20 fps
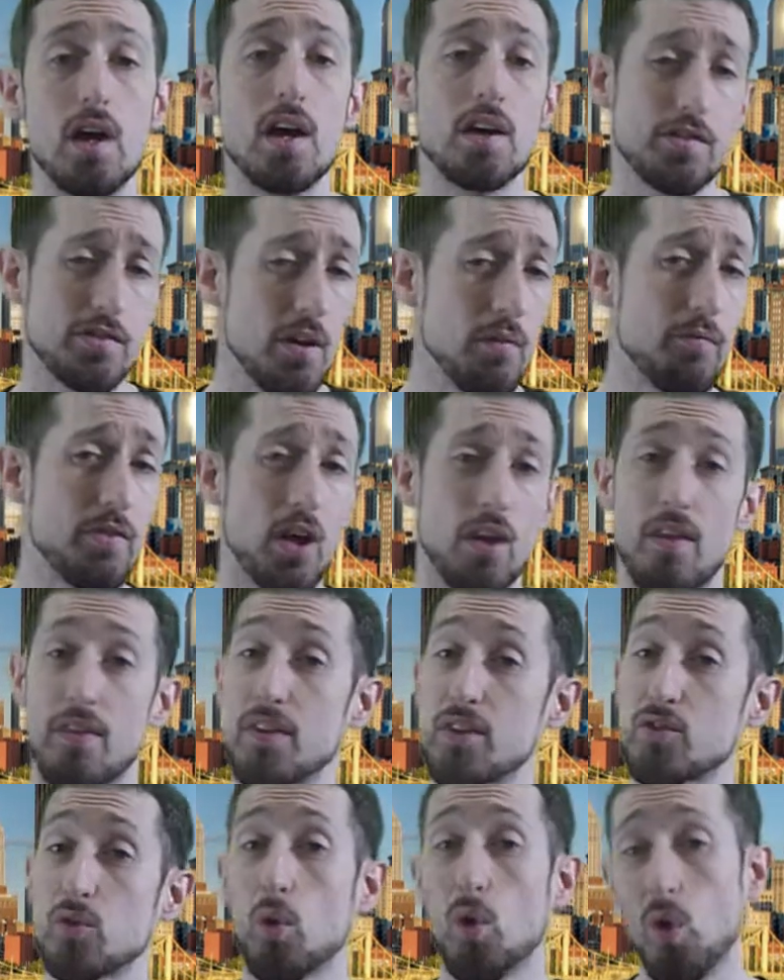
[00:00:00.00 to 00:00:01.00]
Some feel that
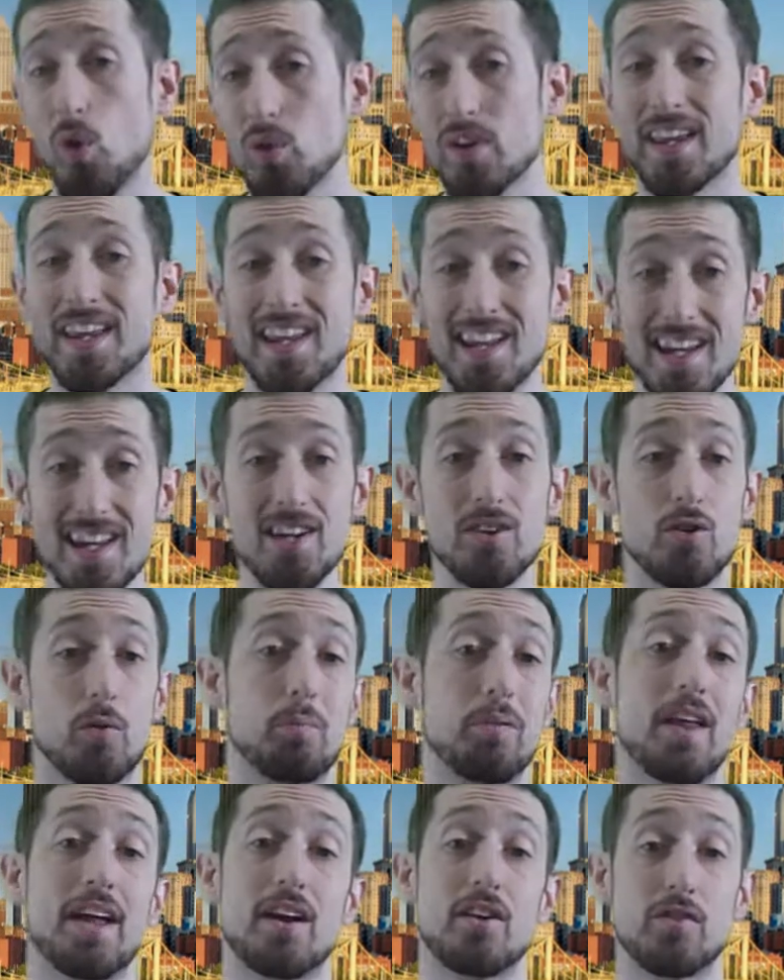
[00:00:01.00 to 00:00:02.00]
this will only hinder
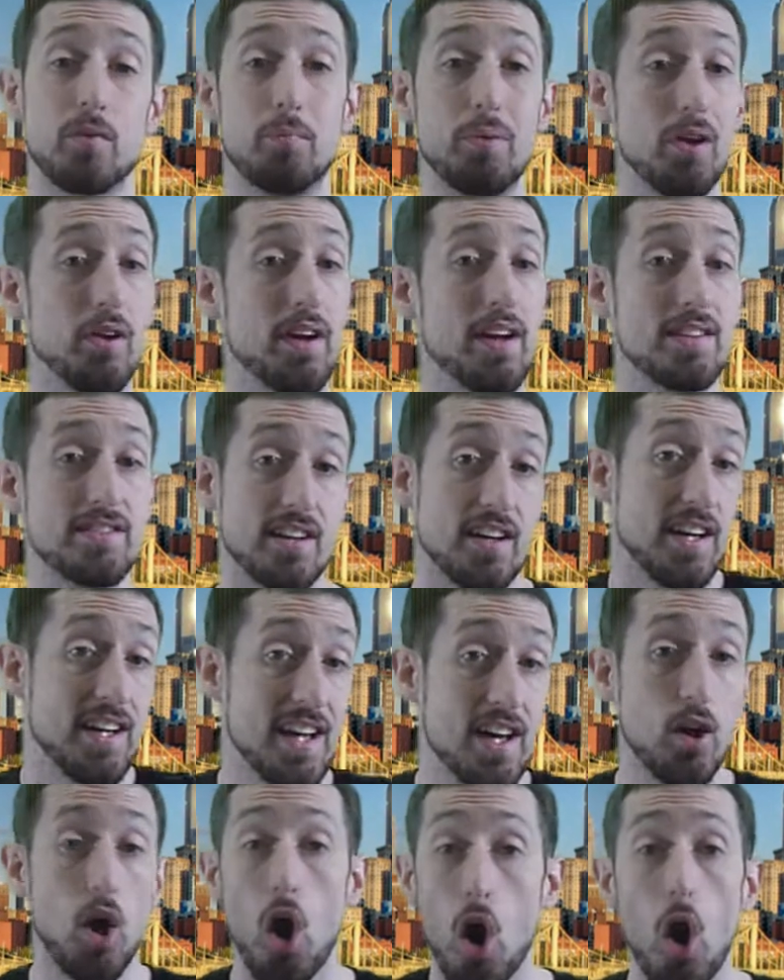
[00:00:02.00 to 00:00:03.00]
players' ability to
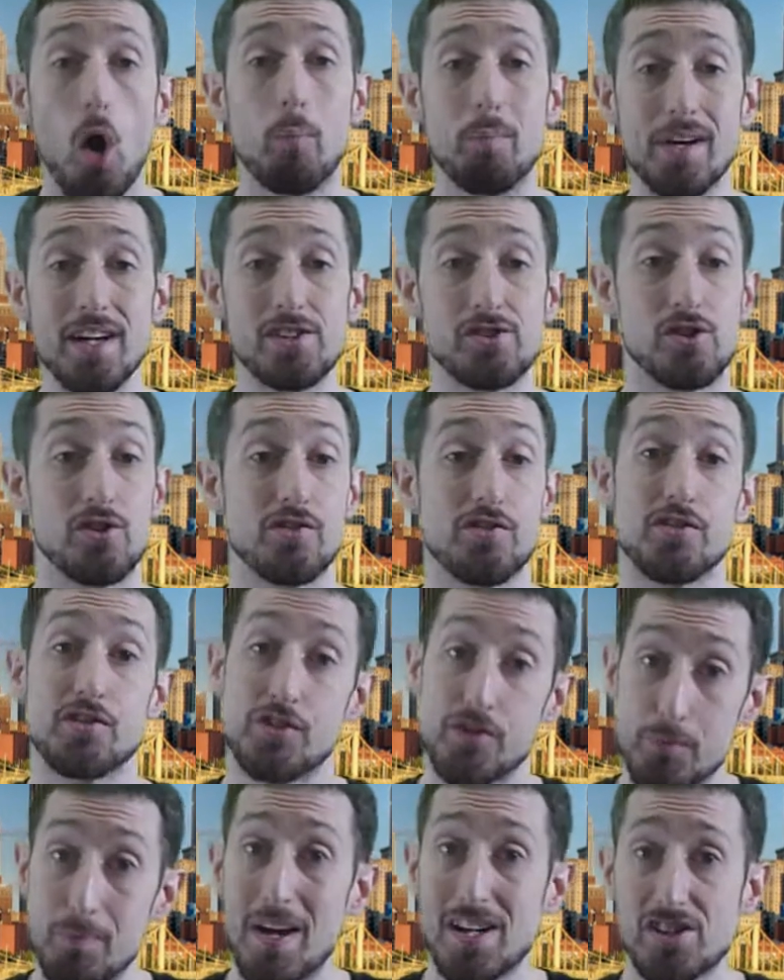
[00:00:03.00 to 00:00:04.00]
hit all pitchers,
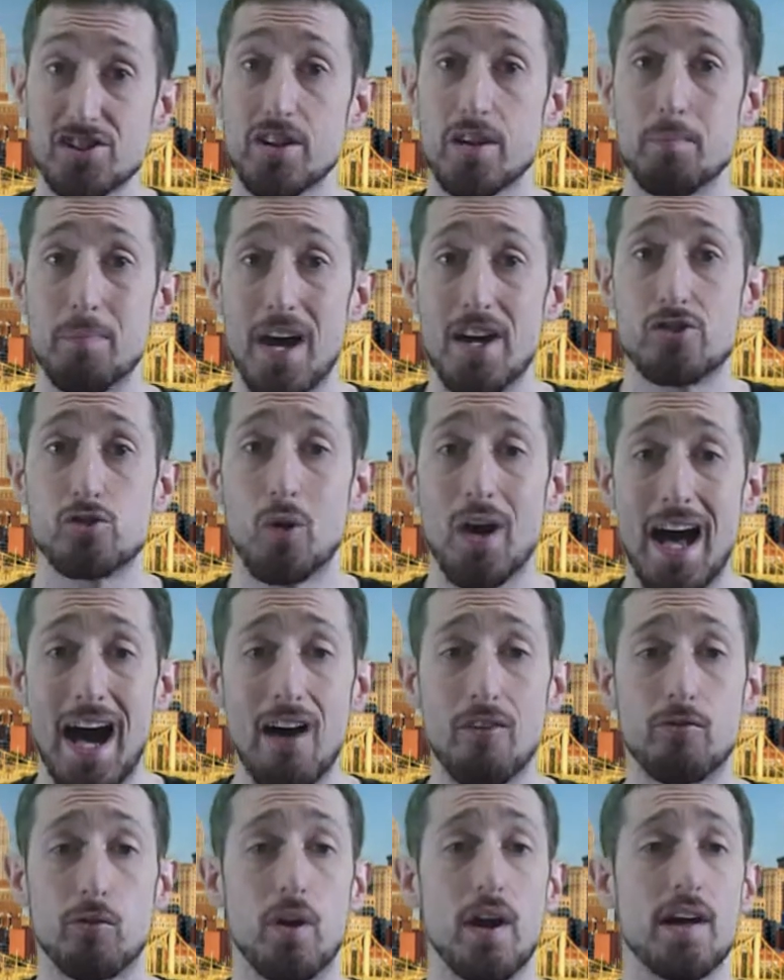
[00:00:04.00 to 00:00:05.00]
especially Pedro
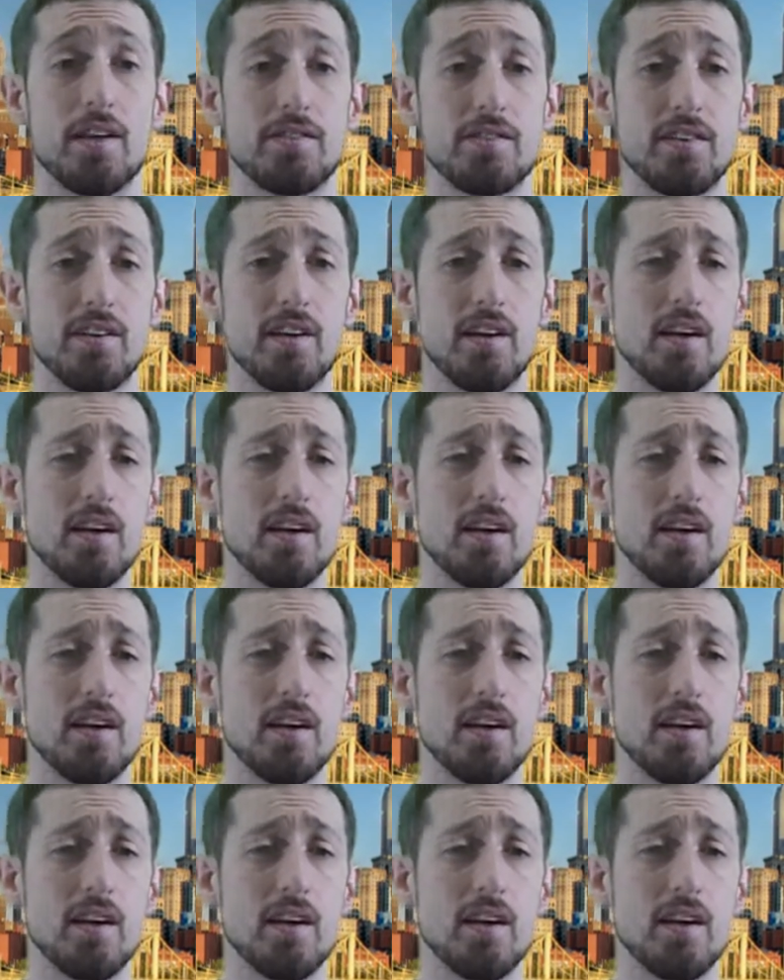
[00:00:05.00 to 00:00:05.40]
Alvarez.